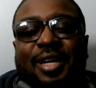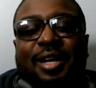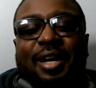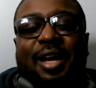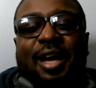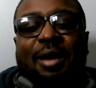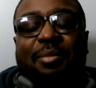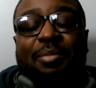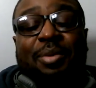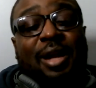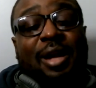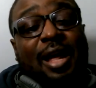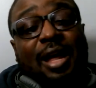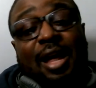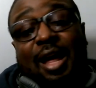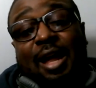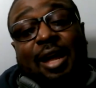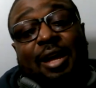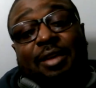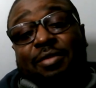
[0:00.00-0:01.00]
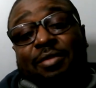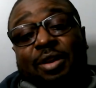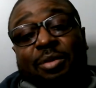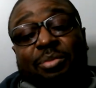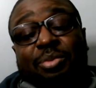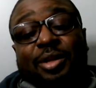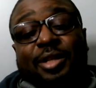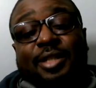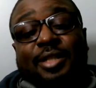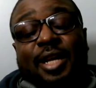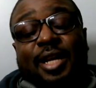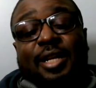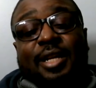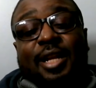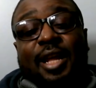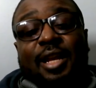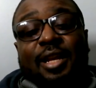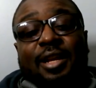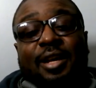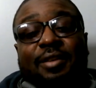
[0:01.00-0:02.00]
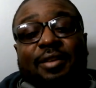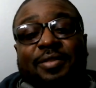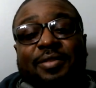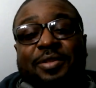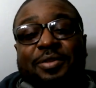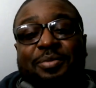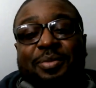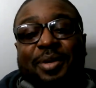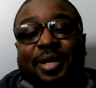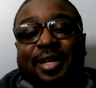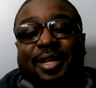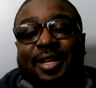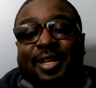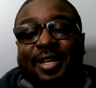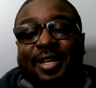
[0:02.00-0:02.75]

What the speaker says: But I even appreciate that love too, man.